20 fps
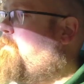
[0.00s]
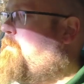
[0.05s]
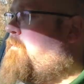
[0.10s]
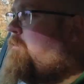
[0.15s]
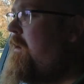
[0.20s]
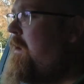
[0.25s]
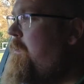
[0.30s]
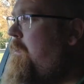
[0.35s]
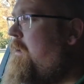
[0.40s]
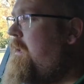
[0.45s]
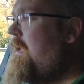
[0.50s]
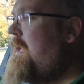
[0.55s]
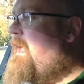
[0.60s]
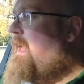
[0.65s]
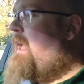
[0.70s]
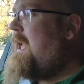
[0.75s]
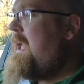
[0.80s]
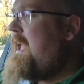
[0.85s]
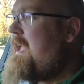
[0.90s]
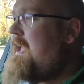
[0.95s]
per hour
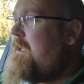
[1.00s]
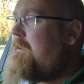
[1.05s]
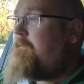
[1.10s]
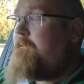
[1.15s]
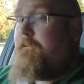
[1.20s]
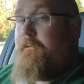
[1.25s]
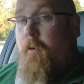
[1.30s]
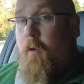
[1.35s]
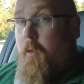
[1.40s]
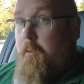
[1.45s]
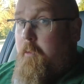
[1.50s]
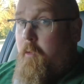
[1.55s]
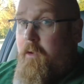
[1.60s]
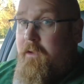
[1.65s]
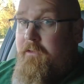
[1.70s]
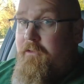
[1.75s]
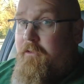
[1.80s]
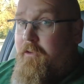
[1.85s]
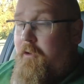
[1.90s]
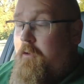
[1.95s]
in
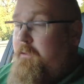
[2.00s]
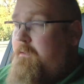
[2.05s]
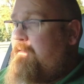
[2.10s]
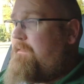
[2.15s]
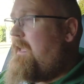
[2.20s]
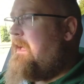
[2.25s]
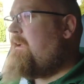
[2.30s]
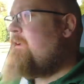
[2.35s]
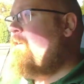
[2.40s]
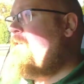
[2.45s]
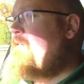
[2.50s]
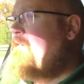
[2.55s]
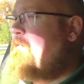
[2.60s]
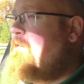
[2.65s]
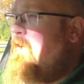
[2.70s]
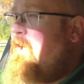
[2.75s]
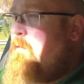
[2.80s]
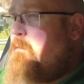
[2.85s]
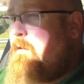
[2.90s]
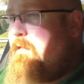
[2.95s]
4.2 seconds,
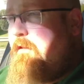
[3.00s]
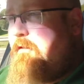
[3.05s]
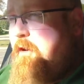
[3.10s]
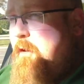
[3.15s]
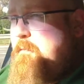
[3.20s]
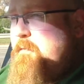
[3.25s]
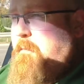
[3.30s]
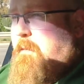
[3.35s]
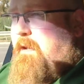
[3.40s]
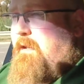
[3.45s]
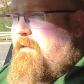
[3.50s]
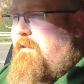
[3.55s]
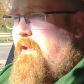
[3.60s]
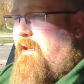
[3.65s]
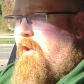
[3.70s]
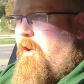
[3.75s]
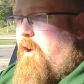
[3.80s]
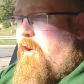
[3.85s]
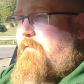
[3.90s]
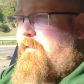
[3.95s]
with a top speed
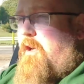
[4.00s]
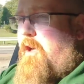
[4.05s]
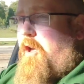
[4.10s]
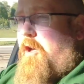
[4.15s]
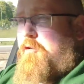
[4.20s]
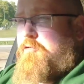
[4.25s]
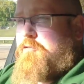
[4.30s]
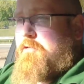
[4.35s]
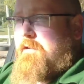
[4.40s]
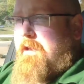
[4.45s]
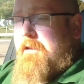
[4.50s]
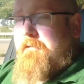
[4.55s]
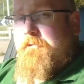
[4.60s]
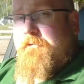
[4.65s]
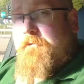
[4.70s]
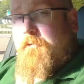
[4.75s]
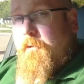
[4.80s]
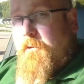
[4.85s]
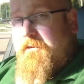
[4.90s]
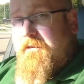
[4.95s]
of
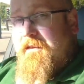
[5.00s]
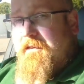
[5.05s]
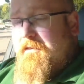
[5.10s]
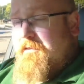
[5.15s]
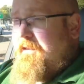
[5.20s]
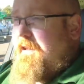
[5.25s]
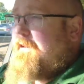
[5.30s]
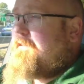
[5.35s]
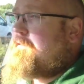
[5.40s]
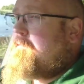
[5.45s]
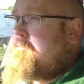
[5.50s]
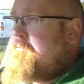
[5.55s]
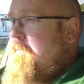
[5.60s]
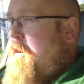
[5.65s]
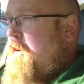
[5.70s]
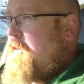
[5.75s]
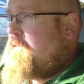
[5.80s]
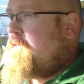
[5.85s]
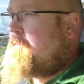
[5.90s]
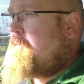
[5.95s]
146
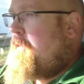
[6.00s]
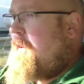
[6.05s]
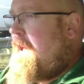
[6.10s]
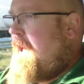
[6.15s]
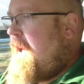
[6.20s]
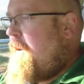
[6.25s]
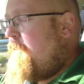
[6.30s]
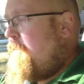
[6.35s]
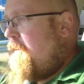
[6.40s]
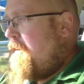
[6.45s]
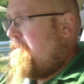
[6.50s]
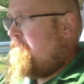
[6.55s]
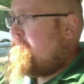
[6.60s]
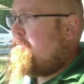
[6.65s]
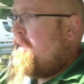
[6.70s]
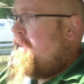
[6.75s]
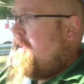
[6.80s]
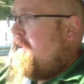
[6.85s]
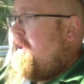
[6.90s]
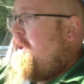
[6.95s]
miles per hour.
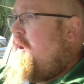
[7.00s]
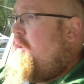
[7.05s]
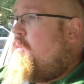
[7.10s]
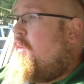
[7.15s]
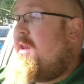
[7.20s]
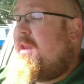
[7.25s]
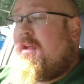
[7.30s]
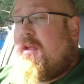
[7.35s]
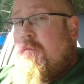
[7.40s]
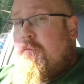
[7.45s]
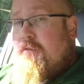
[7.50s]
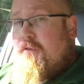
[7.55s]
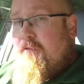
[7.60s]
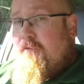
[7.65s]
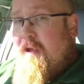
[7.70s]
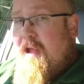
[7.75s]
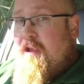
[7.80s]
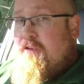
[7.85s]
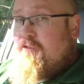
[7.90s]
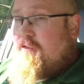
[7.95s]
When it comes to
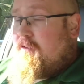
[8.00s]
range,